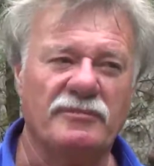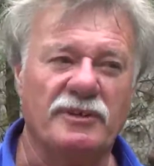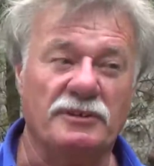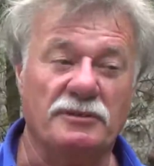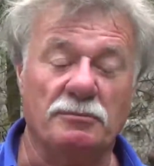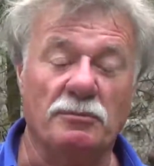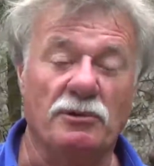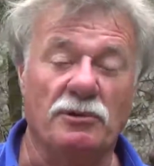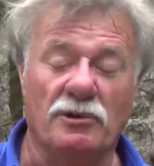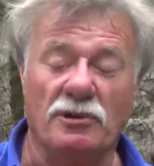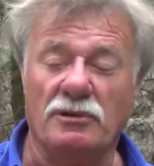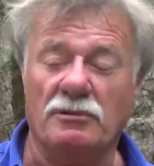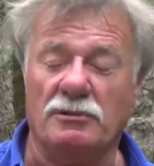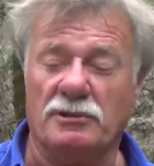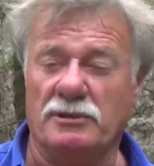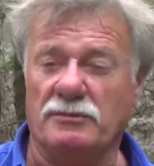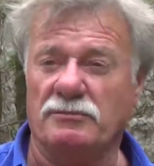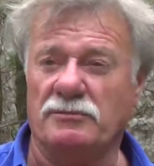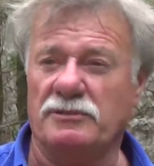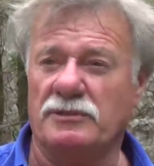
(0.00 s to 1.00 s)
it's more
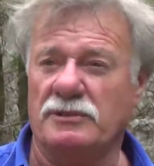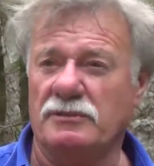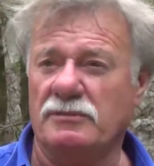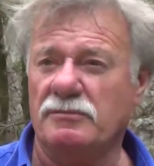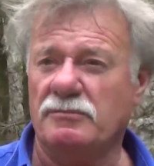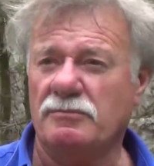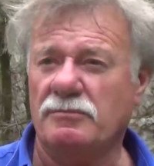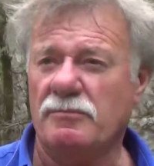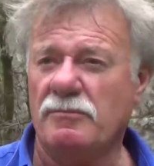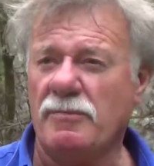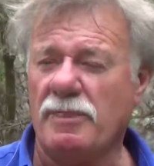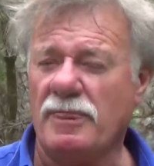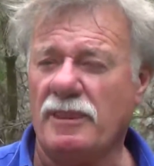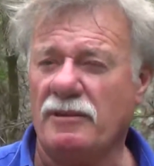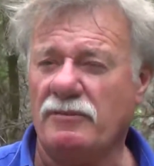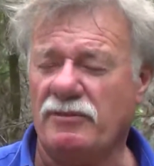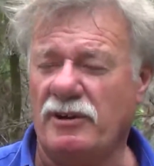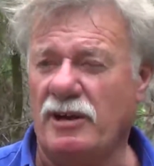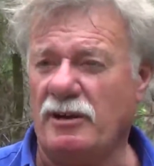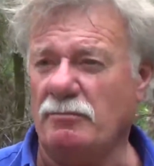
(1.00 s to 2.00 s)
lucrative to
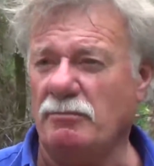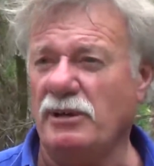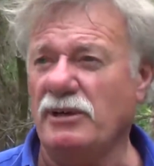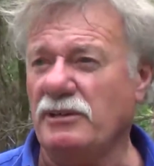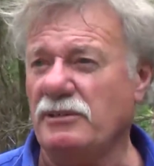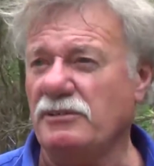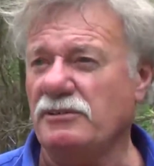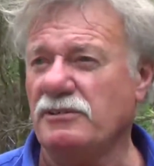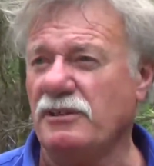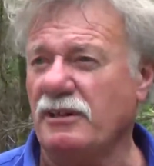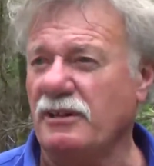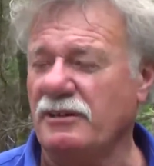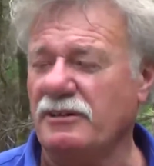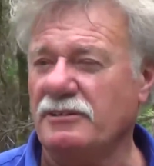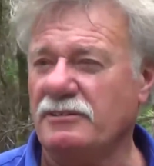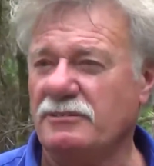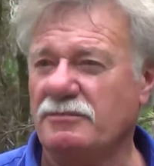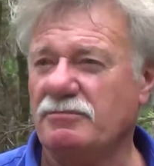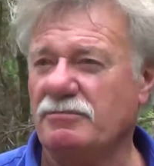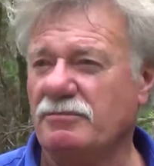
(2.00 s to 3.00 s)
farm bees than it
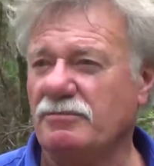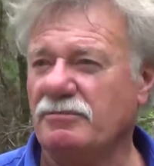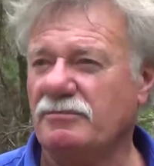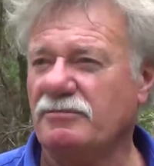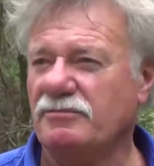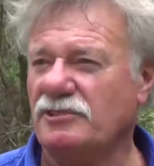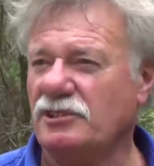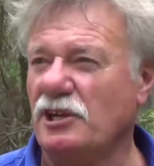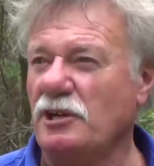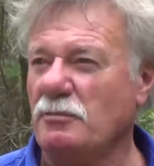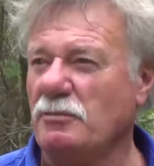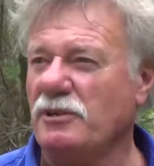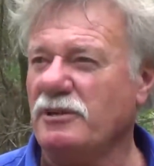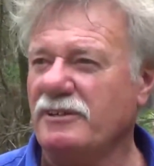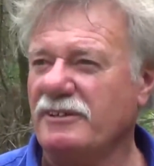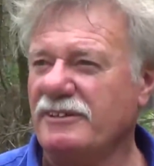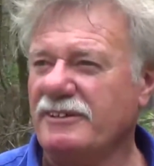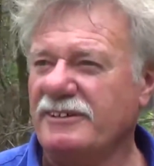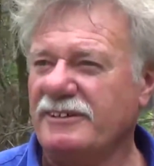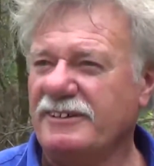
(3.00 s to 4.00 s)
is sheep.
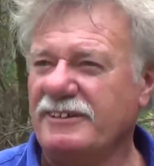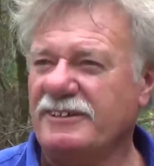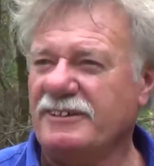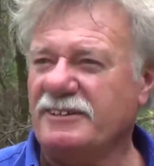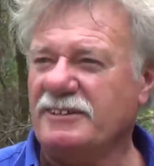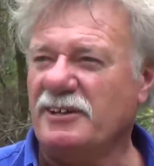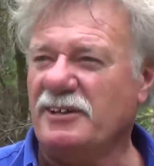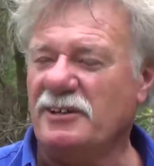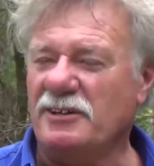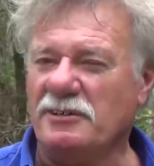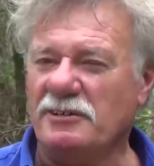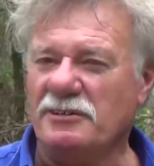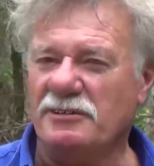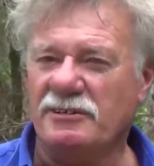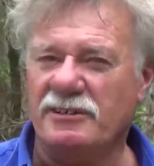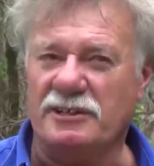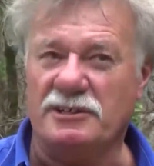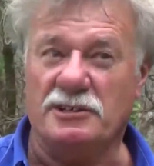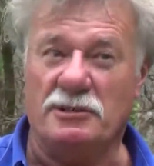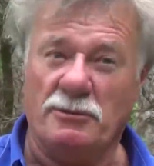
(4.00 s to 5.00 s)
So
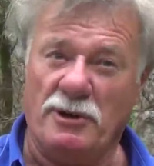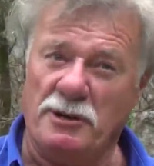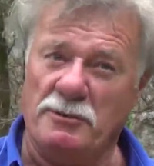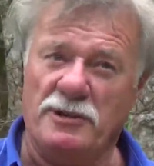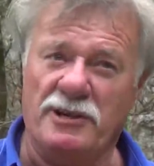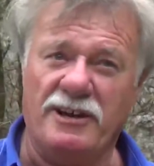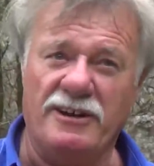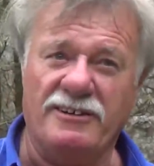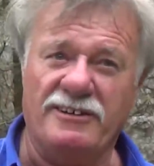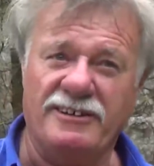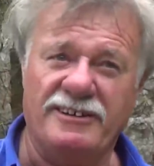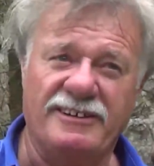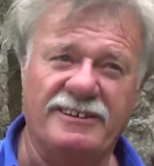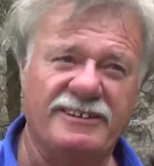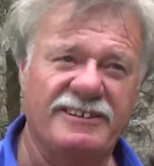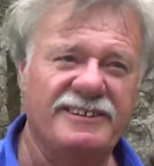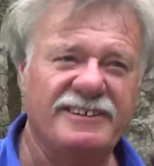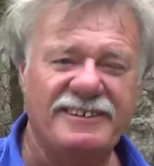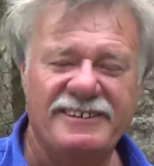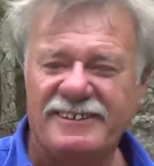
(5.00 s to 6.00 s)
that's the way we're going.
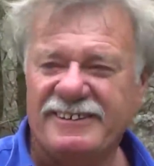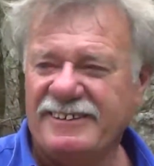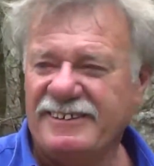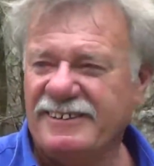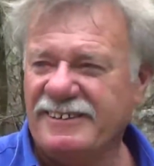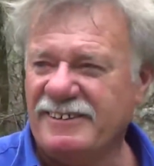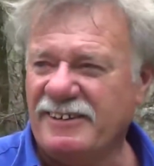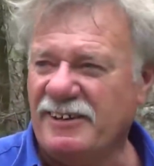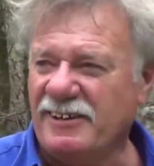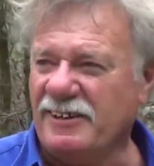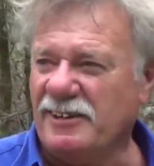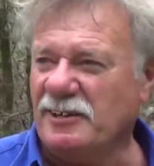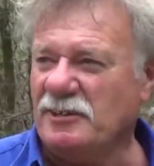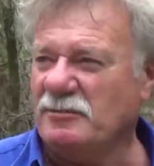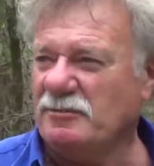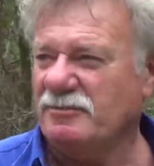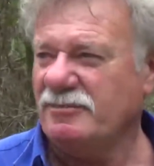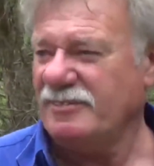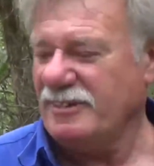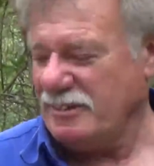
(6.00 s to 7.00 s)
Yeah.
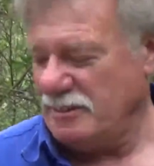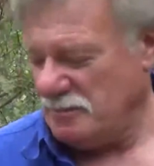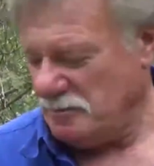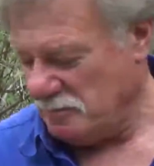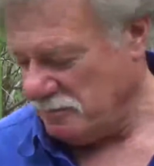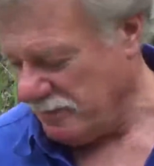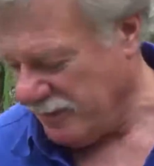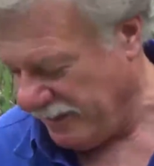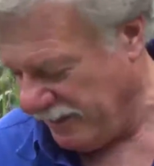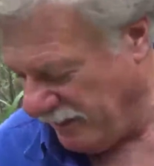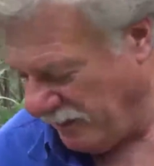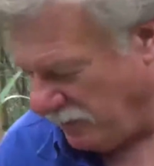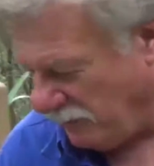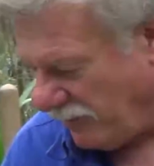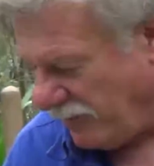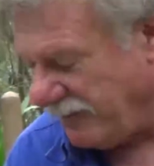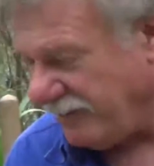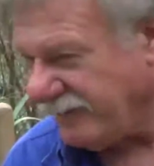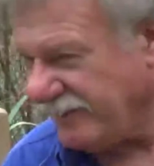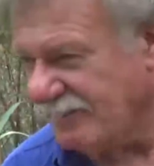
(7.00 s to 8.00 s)
But
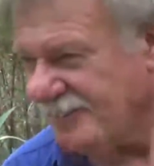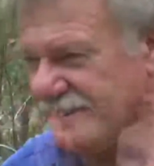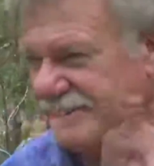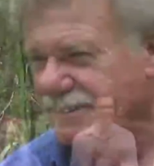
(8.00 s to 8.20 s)
anyway,